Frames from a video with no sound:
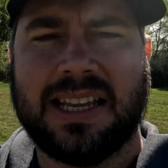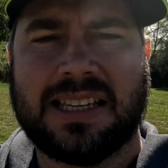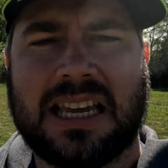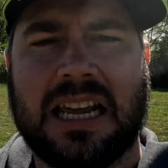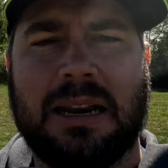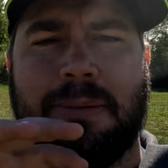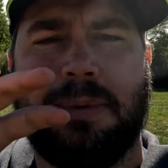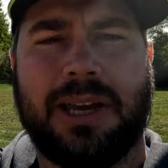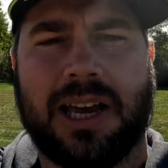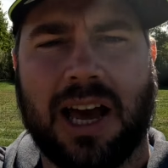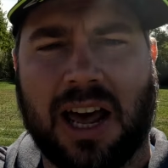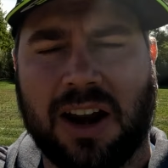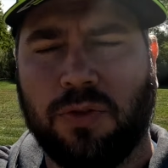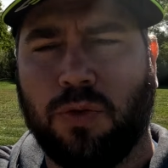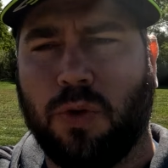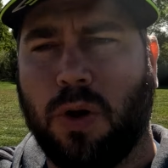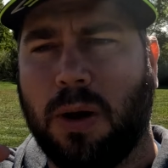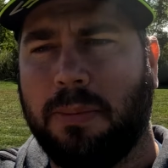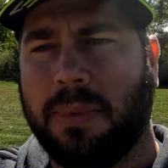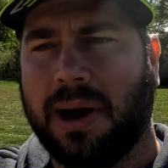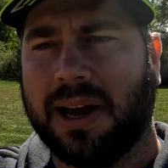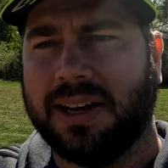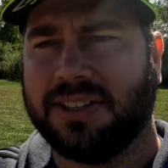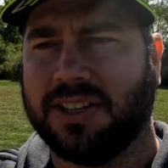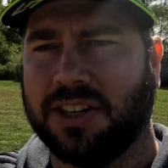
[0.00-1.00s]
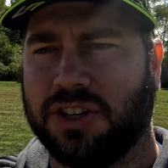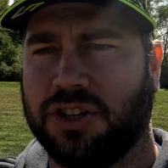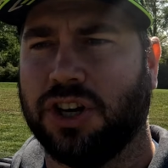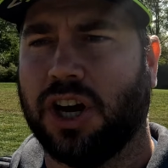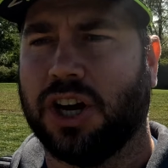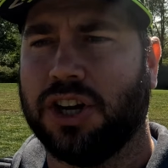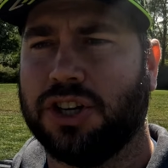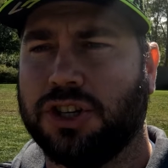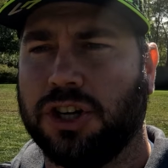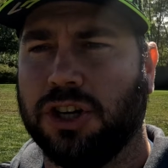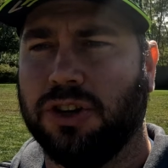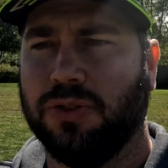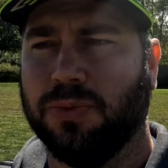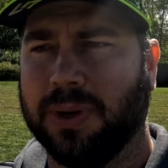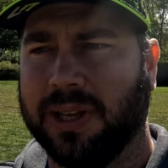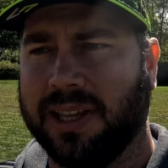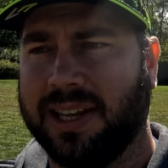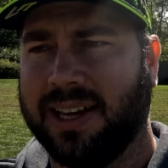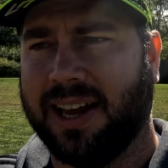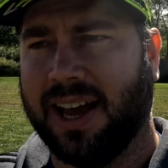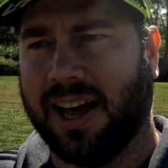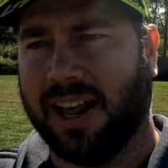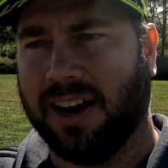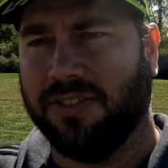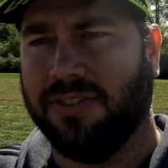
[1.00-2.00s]
that's going to be kind of what my suggestion
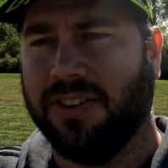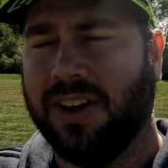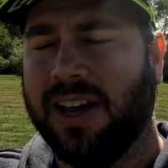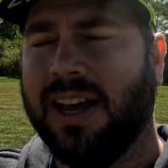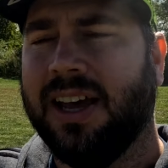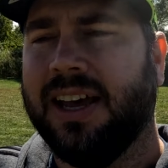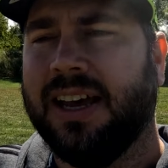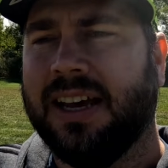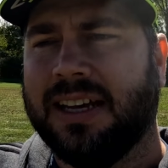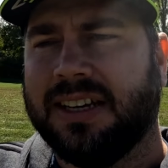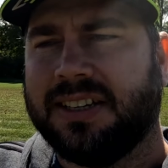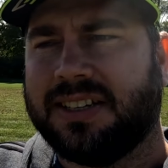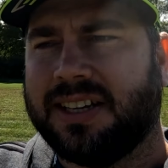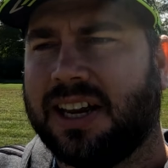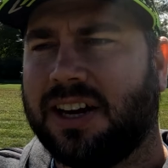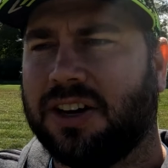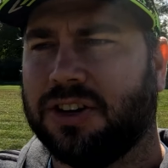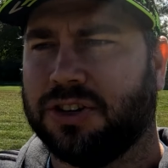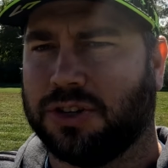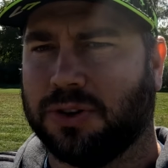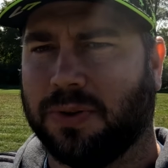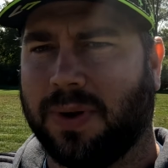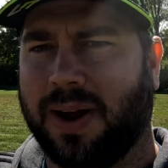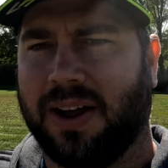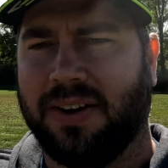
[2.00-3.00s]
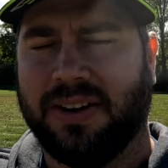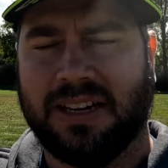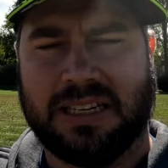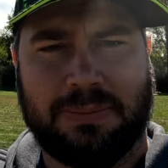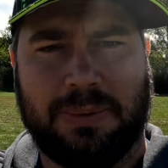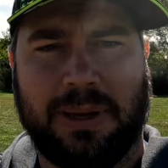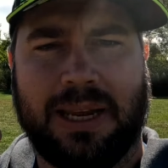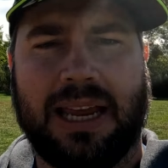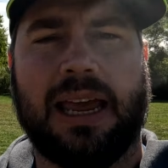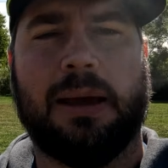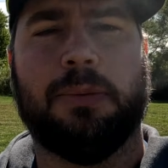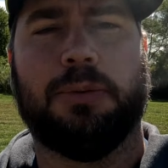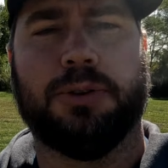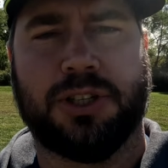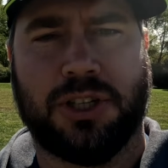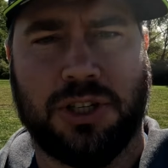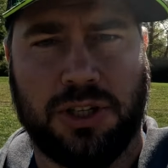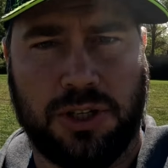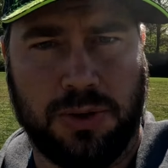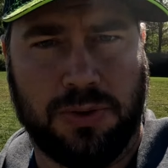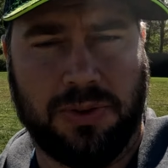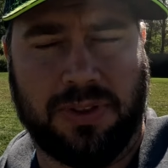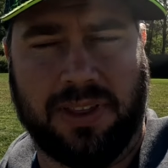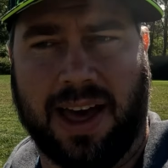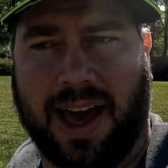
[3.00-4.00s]
really kind of centers around is being able to
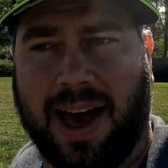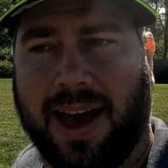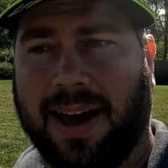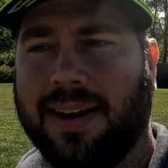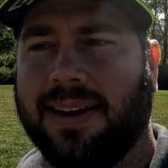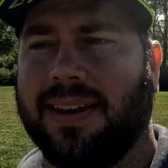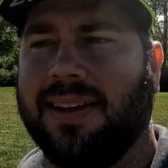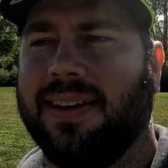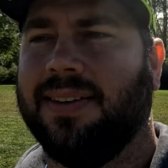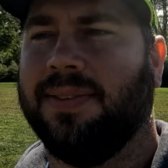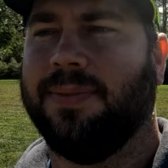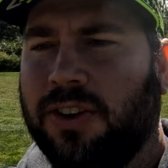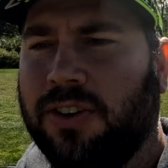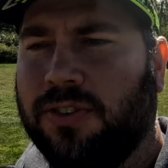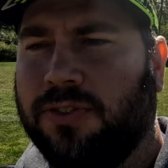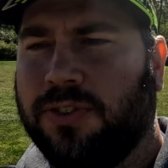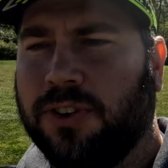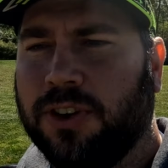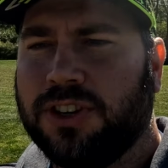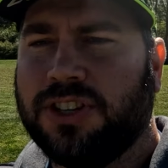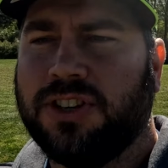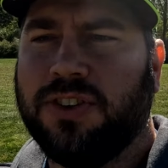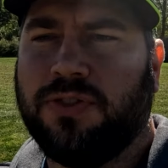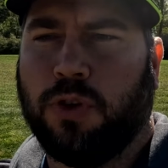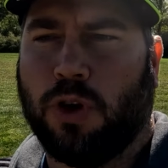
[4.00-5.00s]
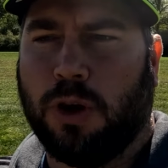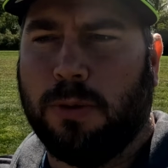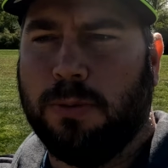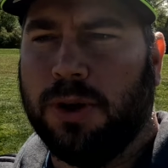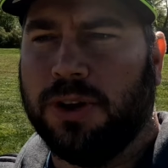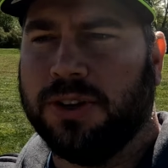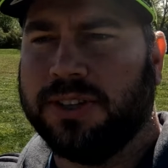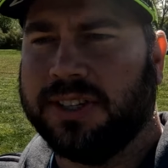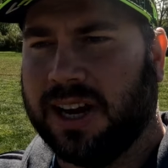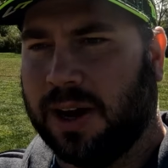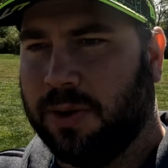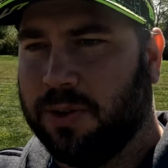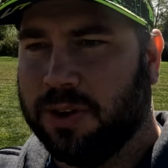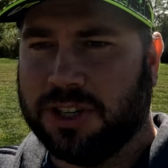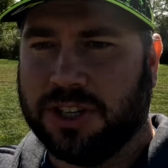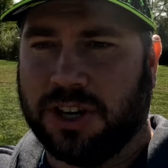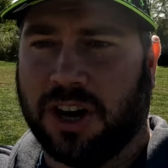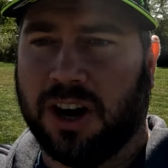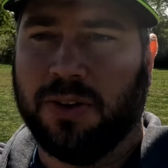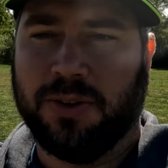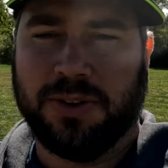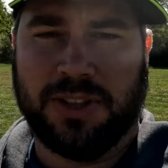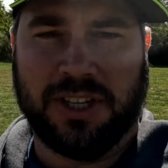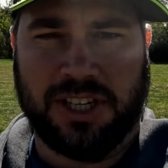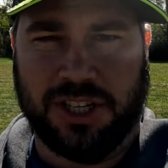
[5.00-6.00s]
do that. First and foremost, I wanna
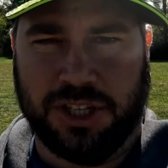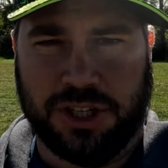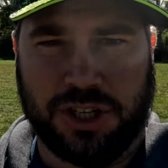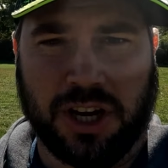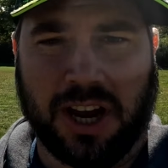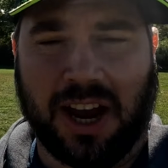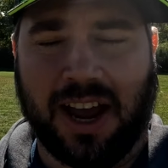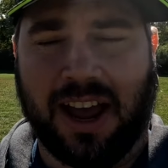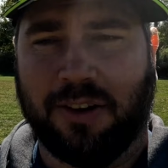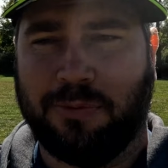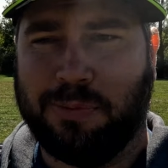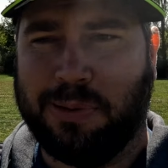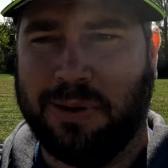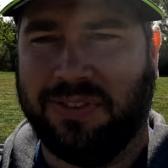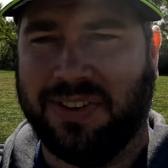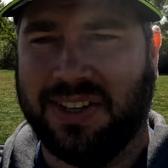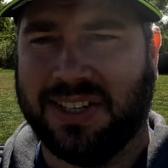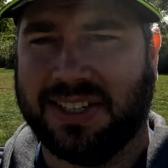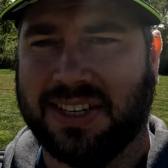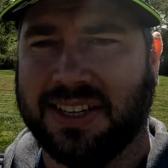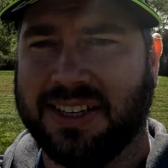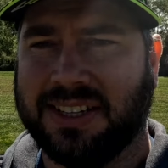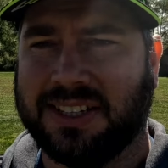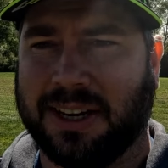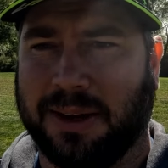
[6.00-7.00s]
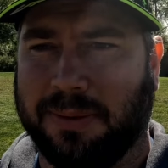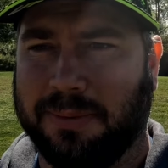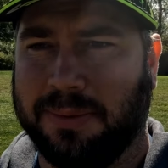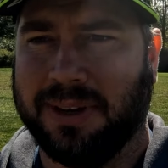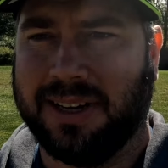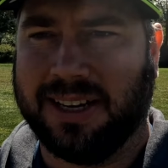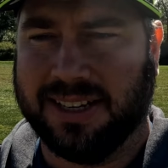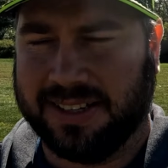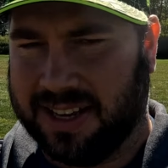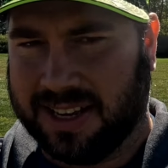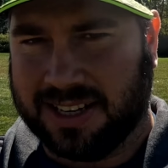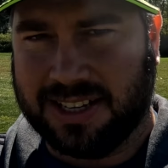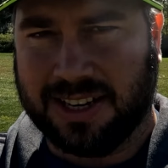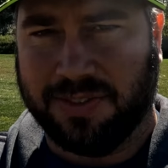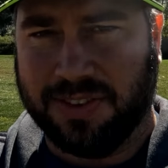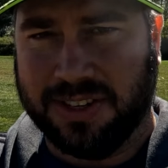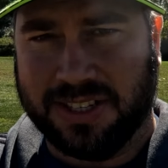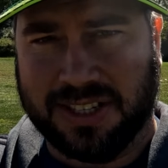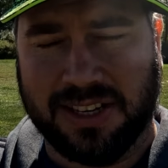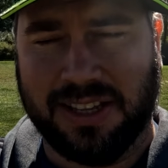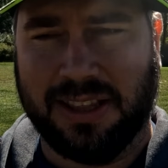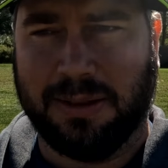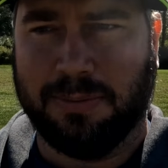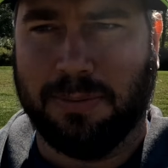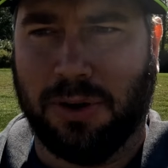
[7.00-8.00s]
start out with the DJI FPV system because that's
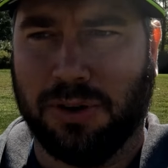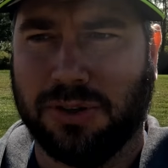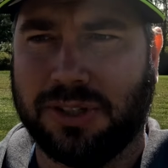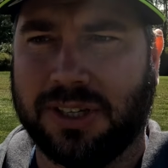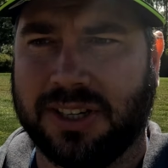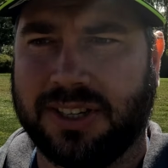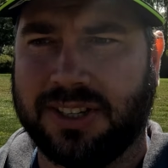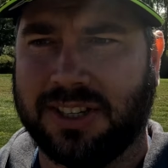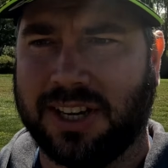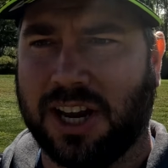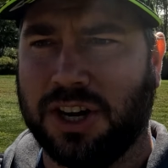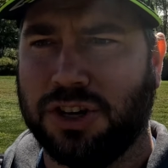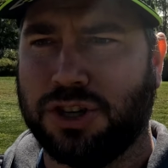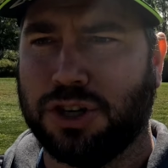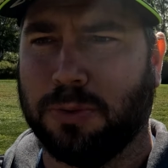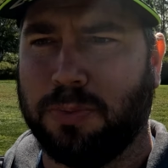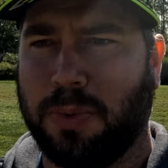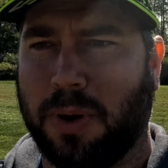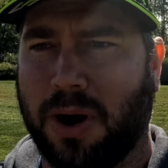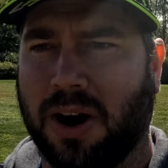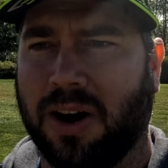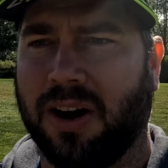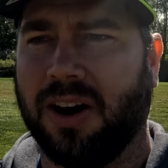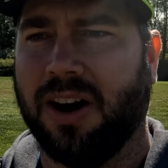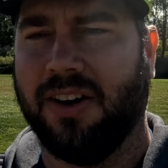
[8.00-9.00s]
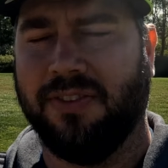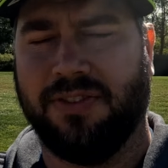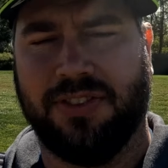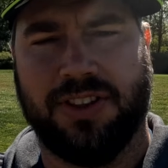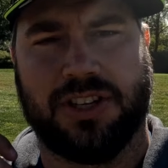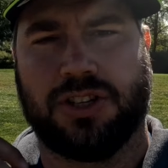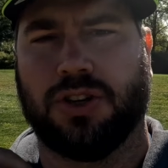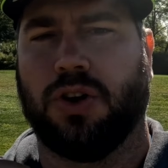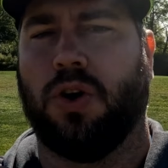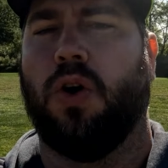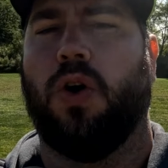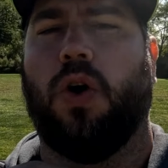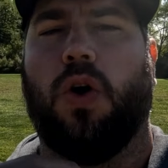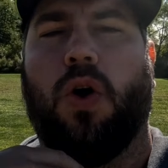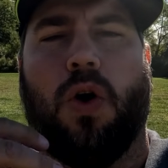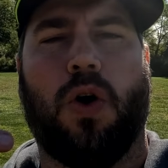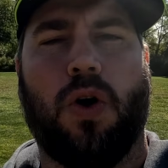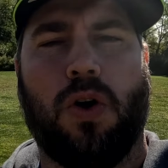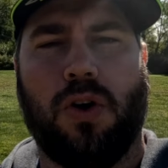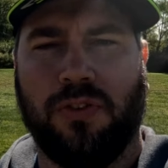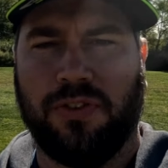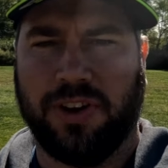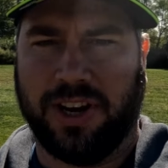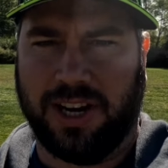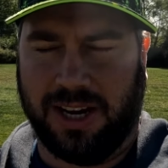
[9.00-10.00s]
obviously the most essential part of this
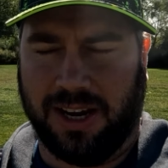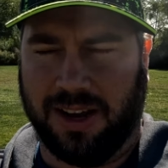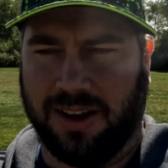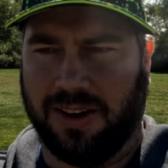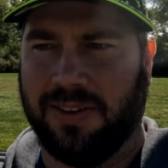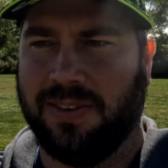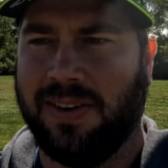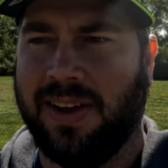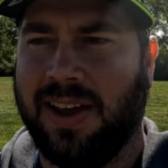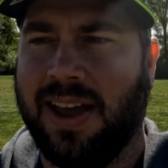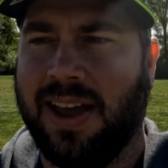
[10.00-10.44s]
whole video.